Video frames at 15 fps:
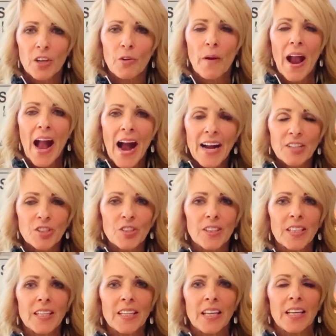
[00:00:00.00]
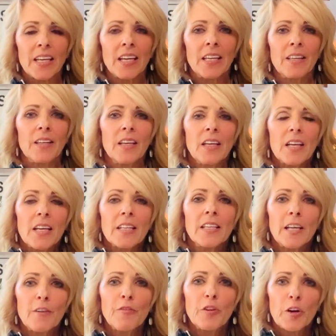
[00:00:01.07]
you actually can give